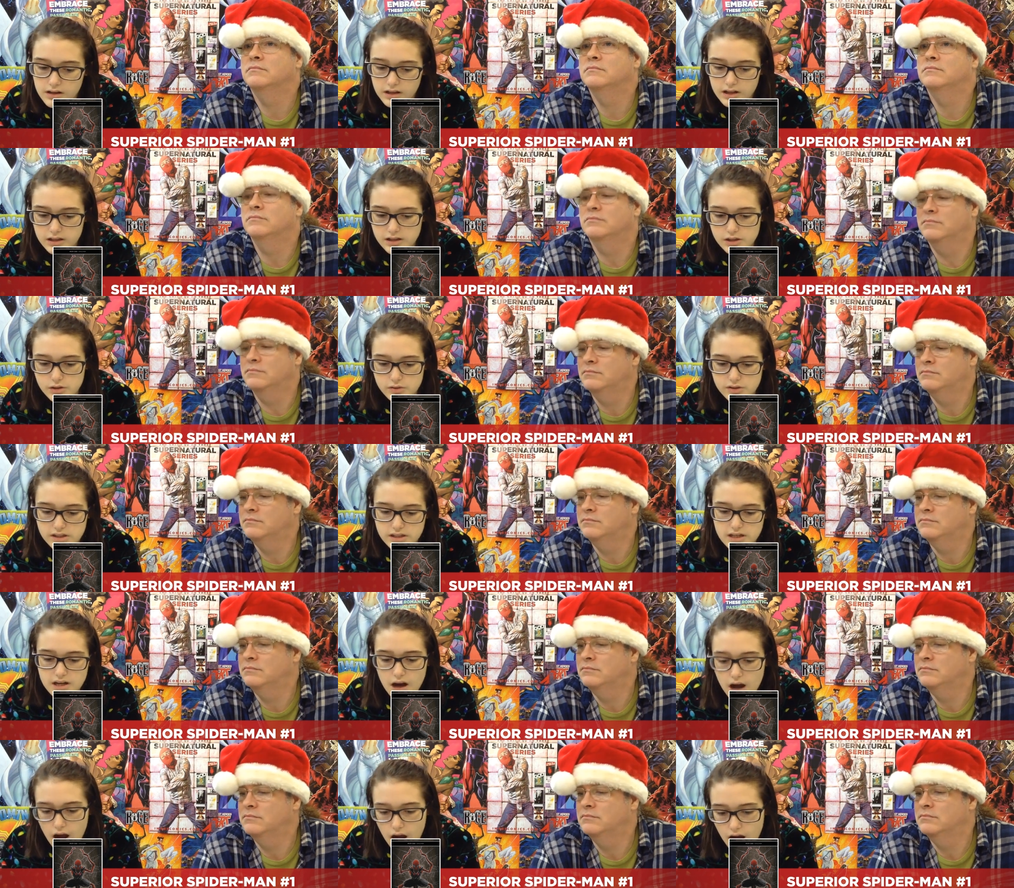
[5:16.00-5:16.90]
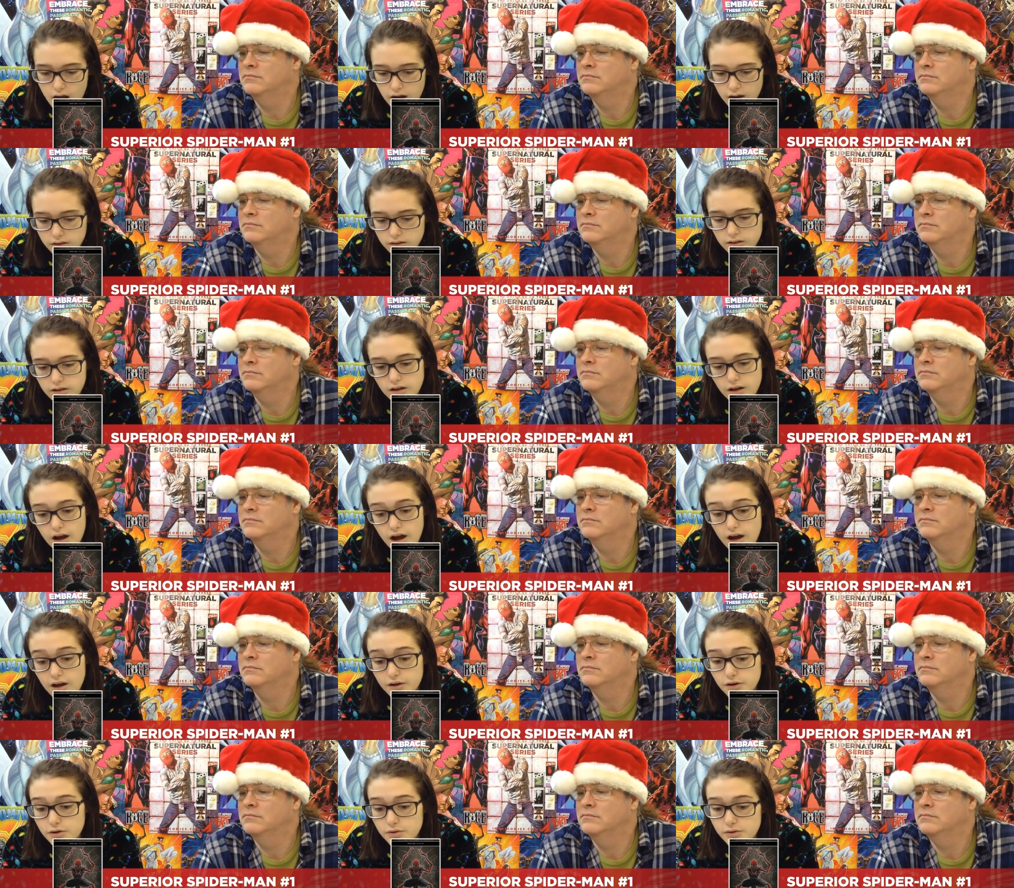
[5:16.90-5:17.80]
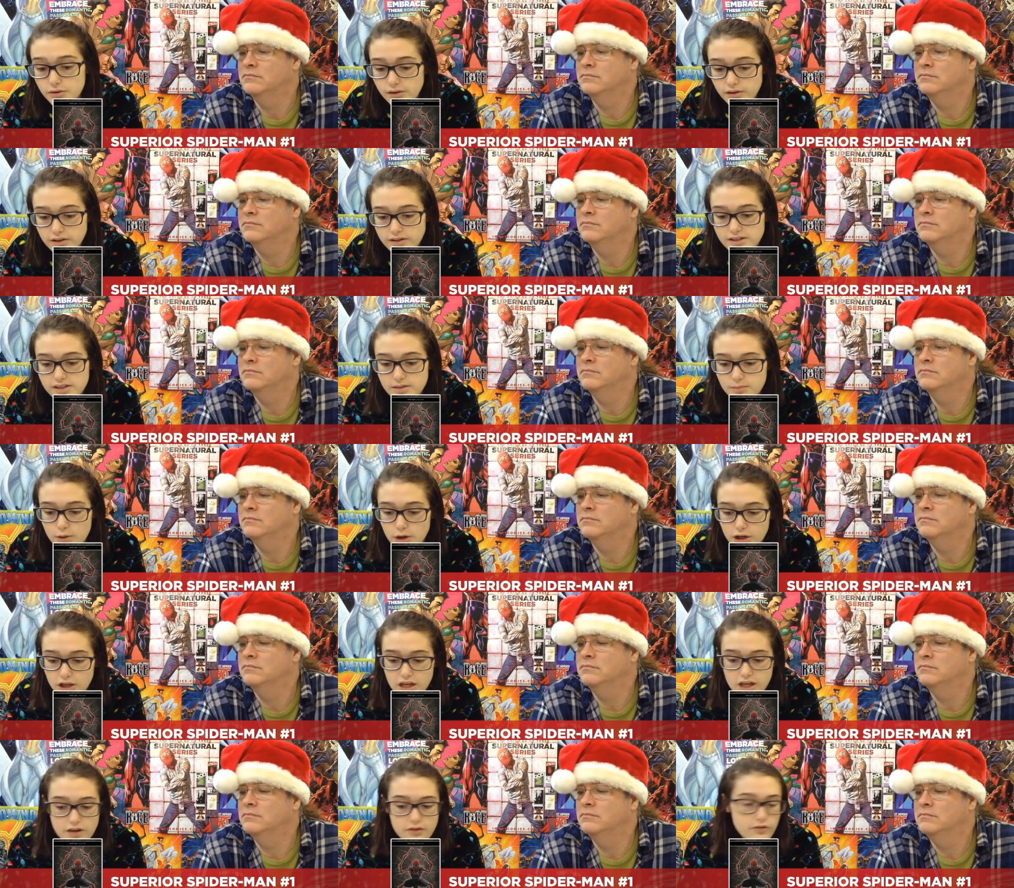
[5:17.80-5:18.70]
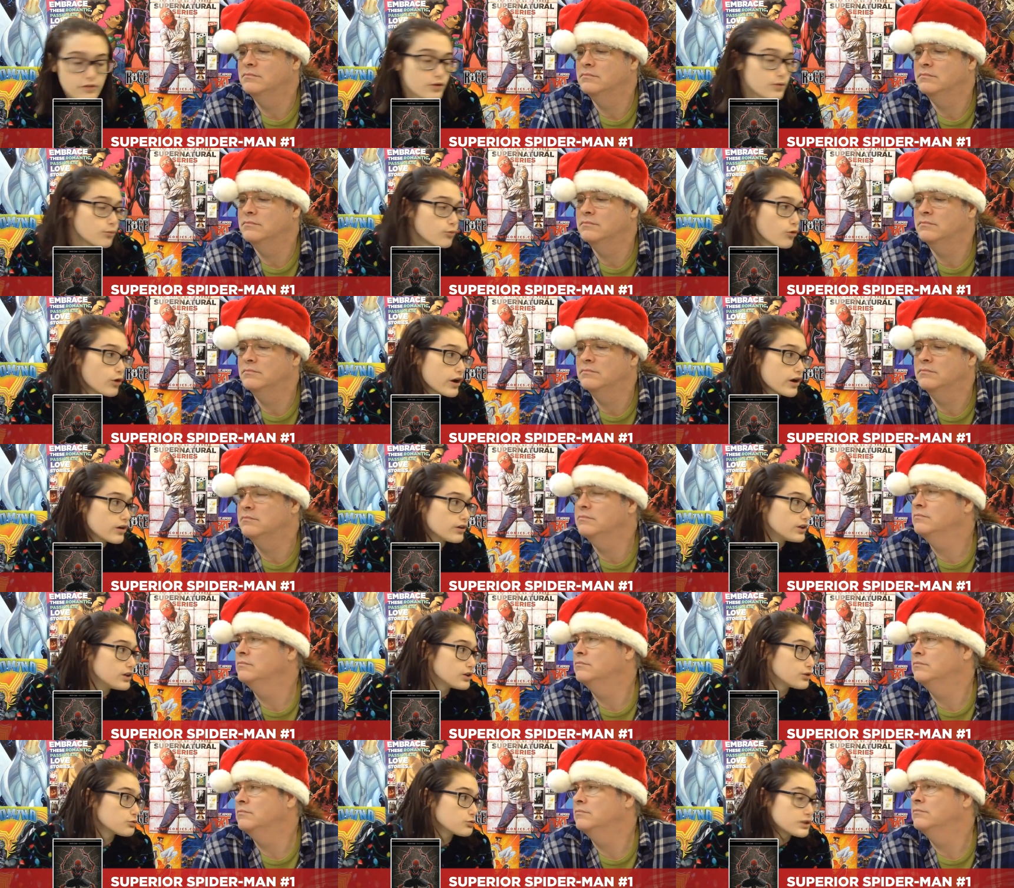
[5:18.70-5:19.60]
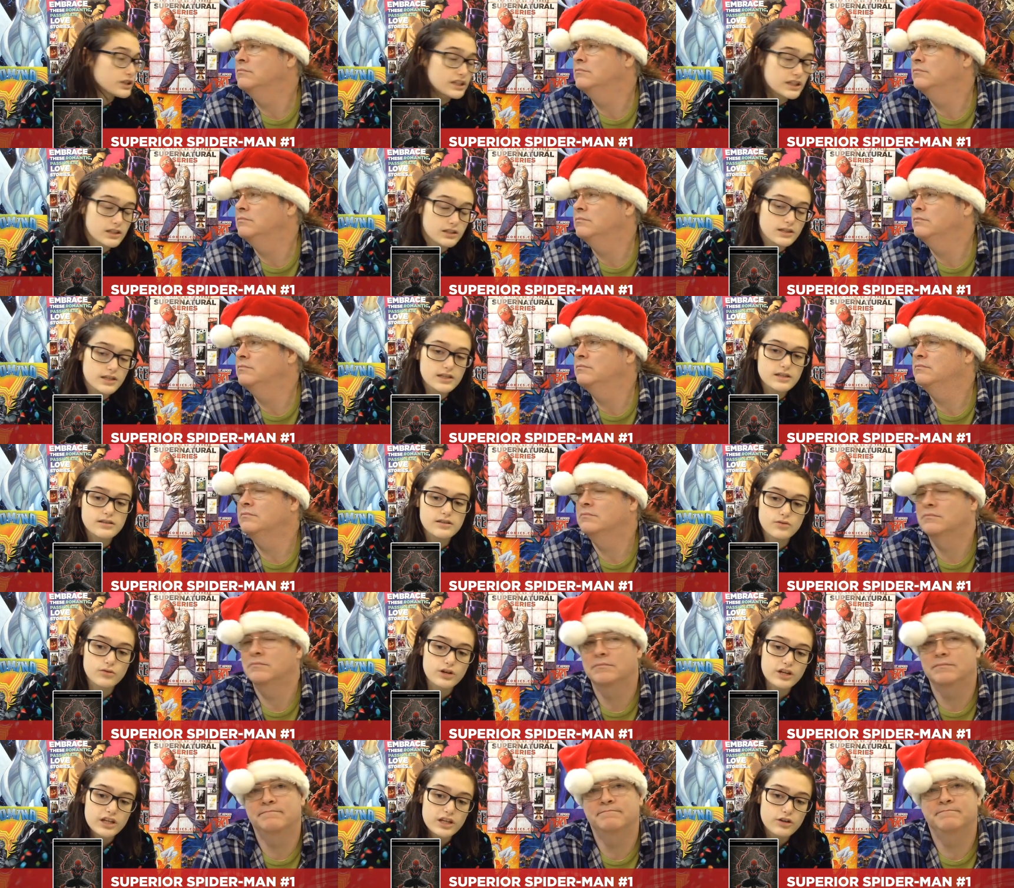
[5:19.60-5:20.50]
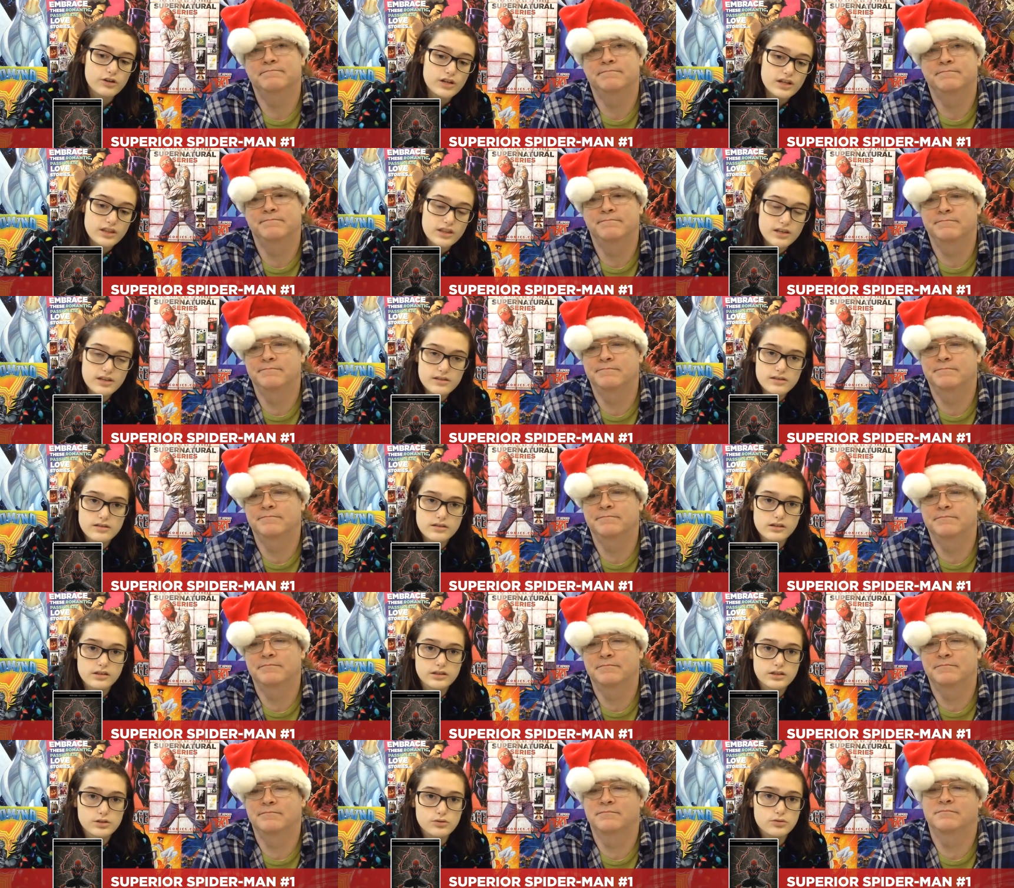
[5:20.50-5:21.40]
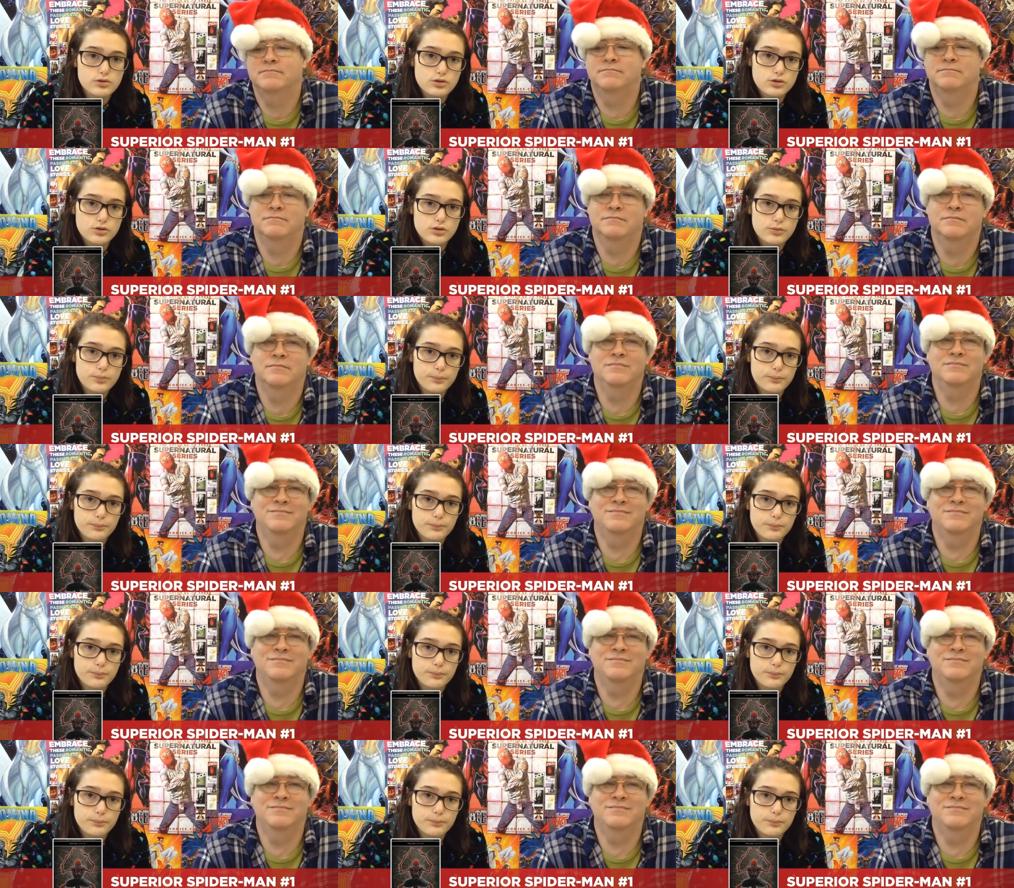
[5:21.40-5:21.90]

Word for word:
Speaker 1: Can you see Ock Otto smirking from where you're reading this or hearing this on YouTube?